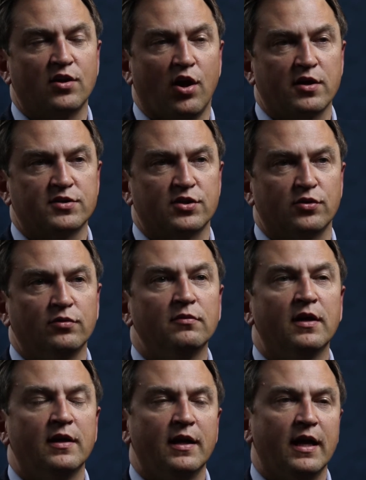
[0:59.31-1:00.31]
lawsuit
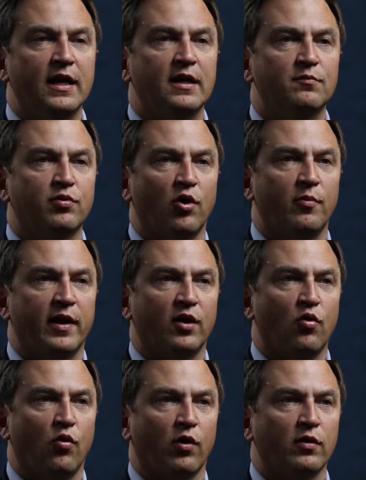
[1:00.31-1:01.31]
in
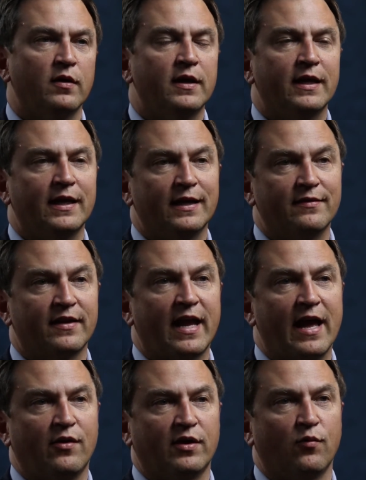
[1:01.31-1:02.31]
probate court in the
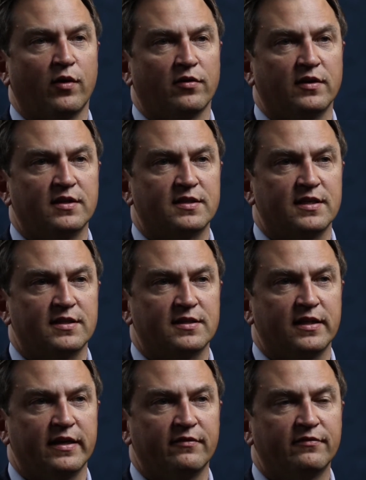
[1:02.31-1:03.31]
county where the
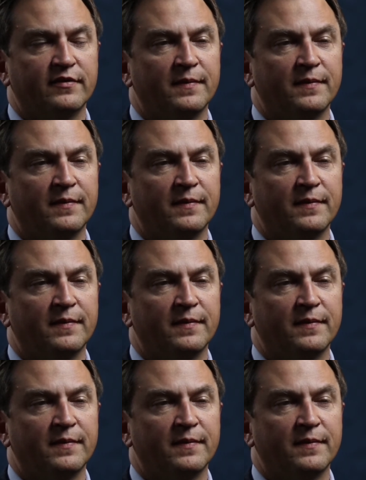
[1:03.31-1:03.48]
deceased lived.